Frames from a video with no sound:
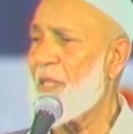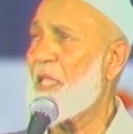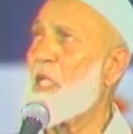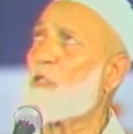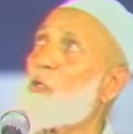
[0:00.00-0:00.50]

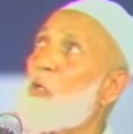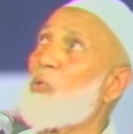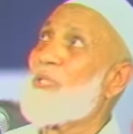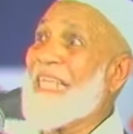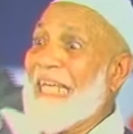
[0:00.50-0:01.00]
That they should
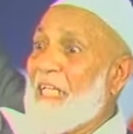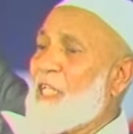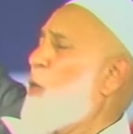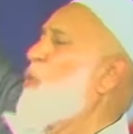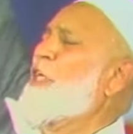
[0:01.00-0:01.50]
know thee,
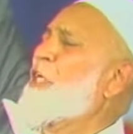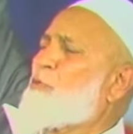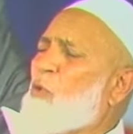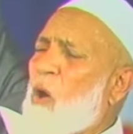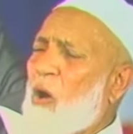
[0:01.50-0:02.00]
the only
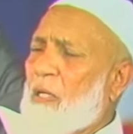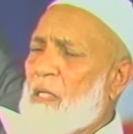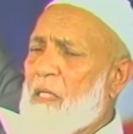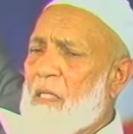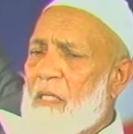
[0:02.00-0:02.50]
true God,